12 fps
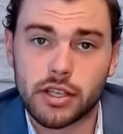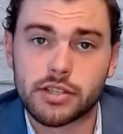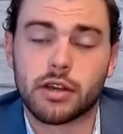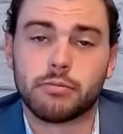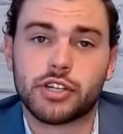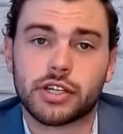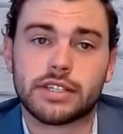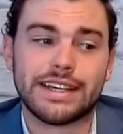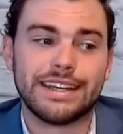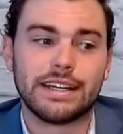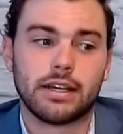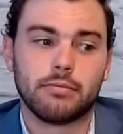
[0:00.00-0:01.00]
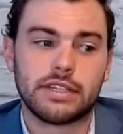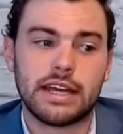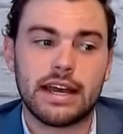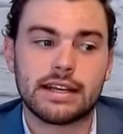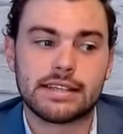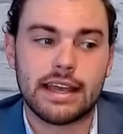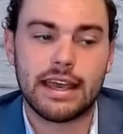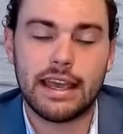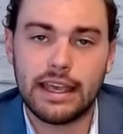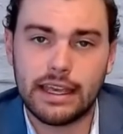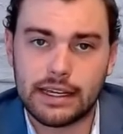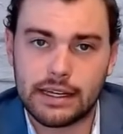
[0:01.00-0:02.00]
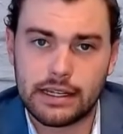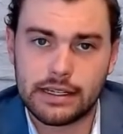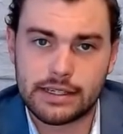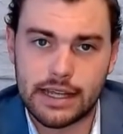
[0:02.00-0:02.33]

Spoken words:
subject to income tax and